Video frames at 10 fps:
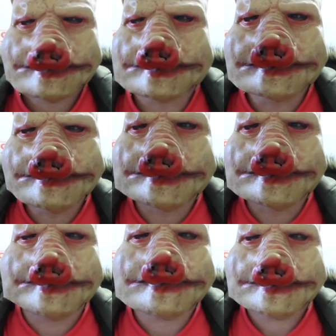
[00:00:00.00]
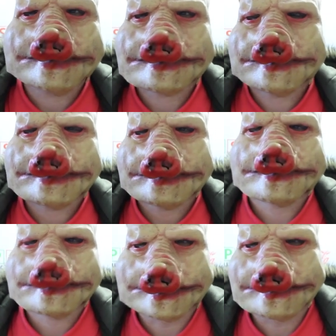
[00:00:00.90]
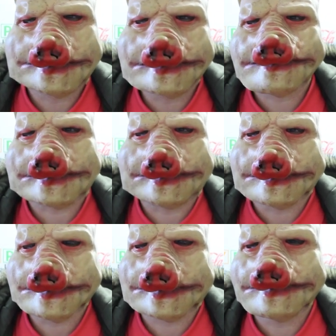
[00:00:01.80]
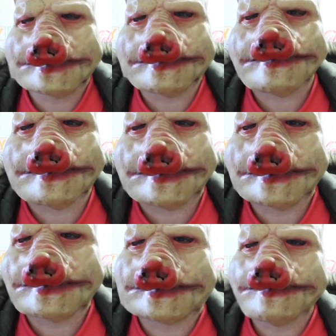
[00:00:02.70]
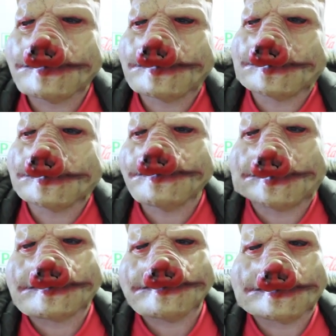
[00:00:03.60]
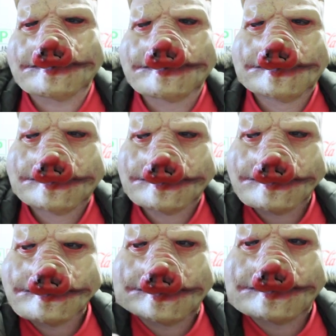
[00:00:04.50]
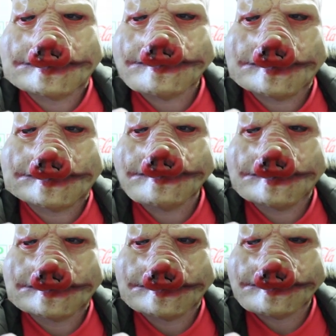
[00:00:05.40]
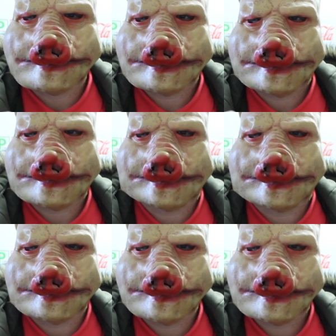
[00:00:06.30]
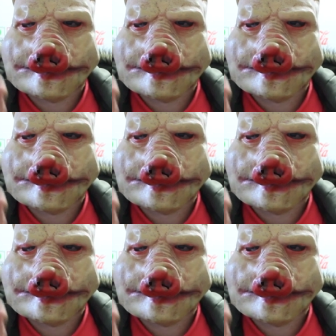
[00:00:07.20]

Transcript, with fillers: Team Lou, So peace out, keep on trucking, keep supporting boxing. Don't have nightmares, alright?